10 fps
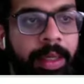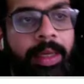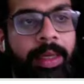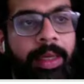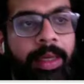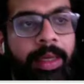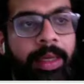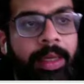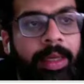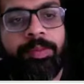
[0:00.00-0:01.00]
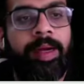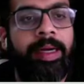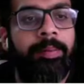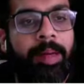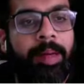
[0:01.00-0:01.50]
It aims to provide
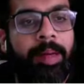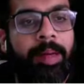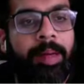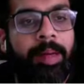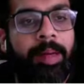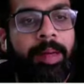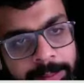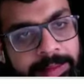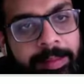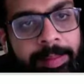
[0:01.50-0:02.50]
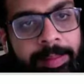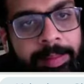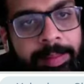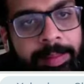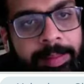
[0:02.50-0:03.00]
a pakka house with basic
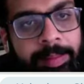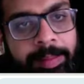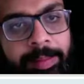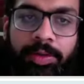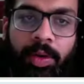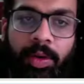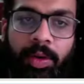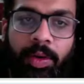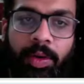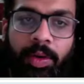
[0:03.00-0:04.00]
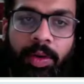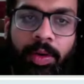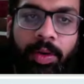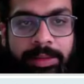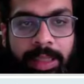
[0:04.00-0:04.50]
amenities to all
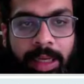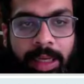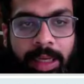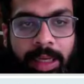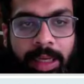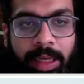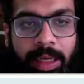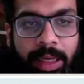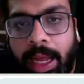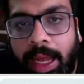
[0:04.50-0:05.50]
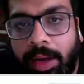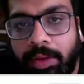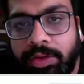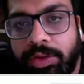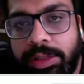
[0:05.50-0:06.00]
houseless households and
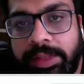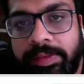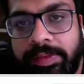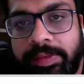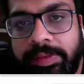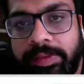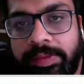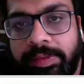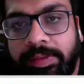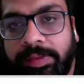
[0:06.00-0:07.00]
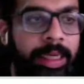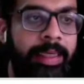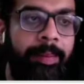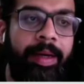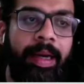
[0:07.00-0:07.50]
households living in kacha and
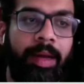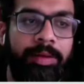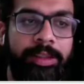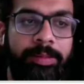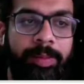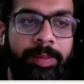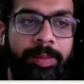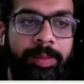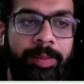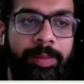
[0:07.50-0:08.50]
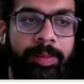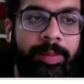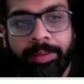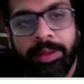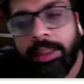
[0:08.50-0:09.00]
dilapidated houses by 2022.